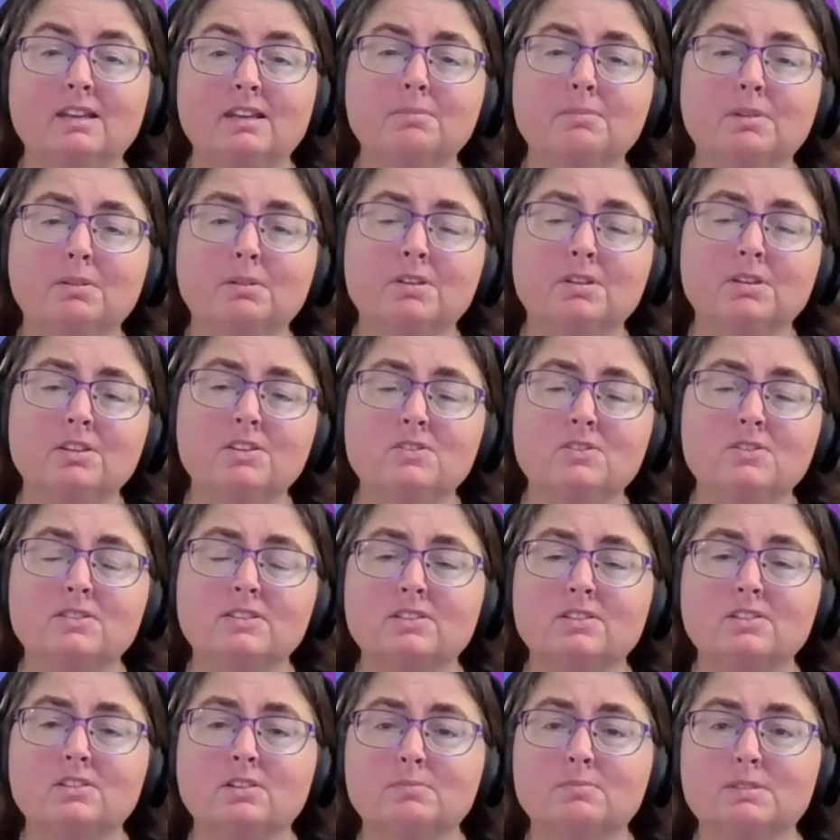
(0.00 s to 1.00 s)
And I'm going to
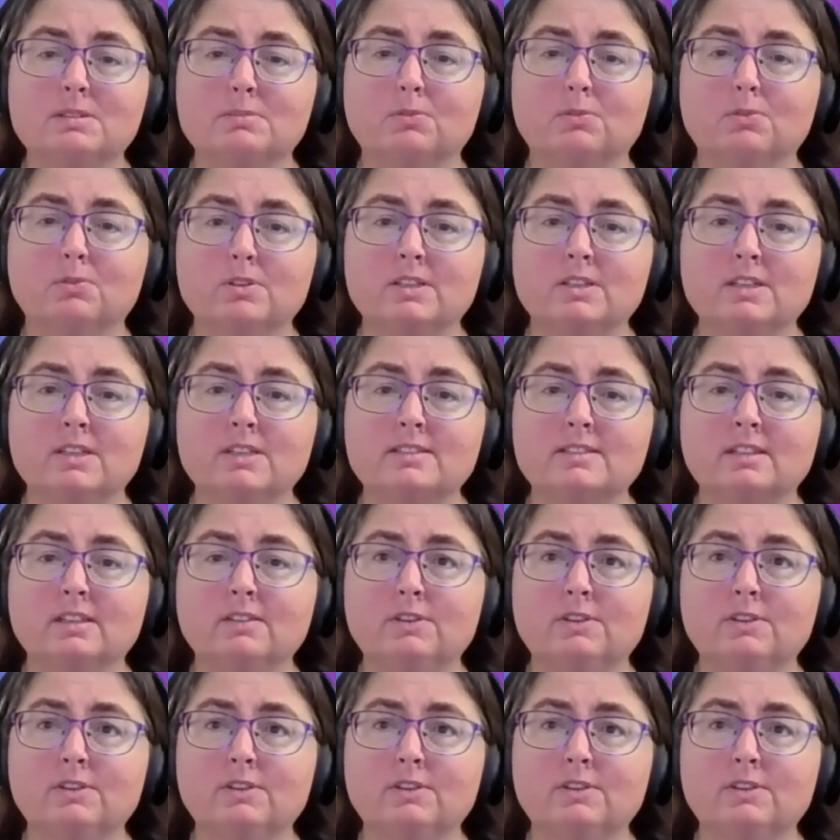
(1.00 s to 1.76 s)
use the term support desk.